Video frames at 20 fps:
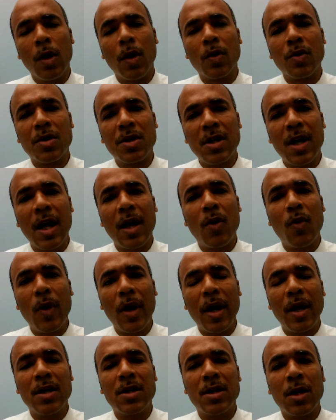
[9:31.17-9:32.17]

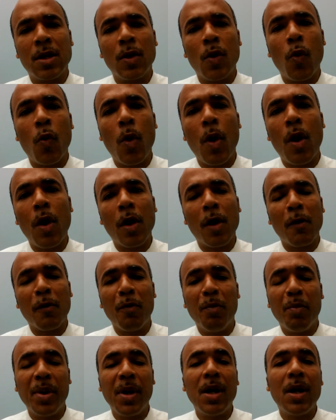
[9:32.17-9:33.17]
segues in the walk
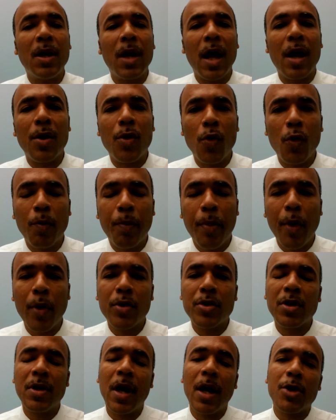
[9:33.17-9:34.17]
of being that new
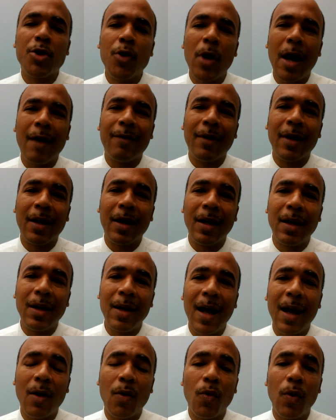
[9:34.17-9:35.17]
person that you have to
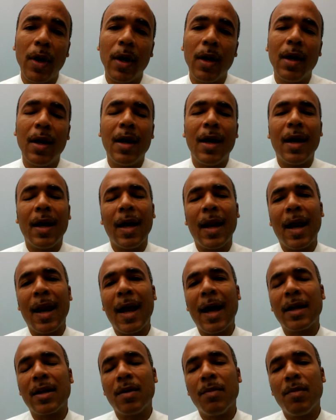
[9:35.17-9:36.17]
connect with. And I
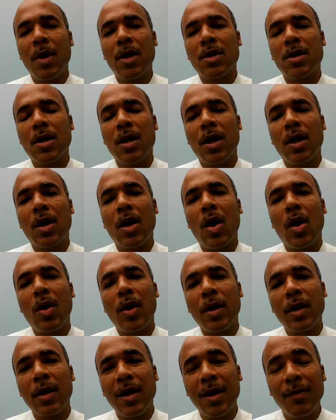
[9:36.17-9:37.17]
like to mentally call
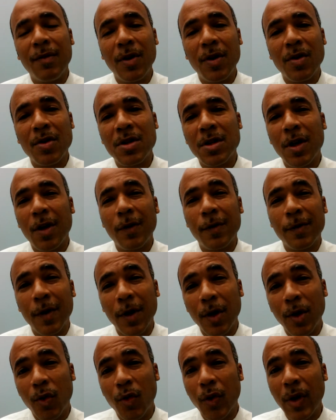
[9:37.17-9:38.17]
it giving yourself the
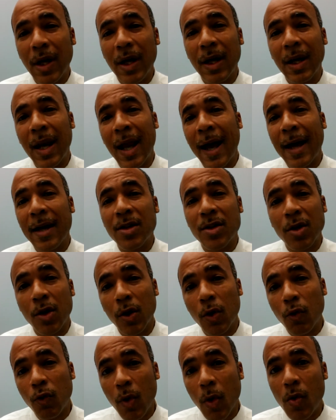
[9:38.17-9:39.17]
green light to
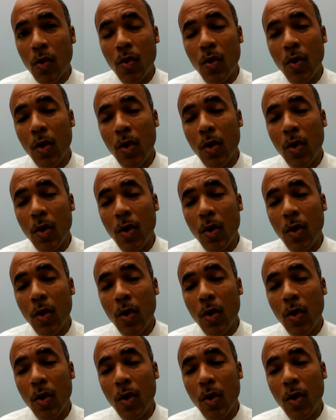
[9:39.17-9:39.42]
grow.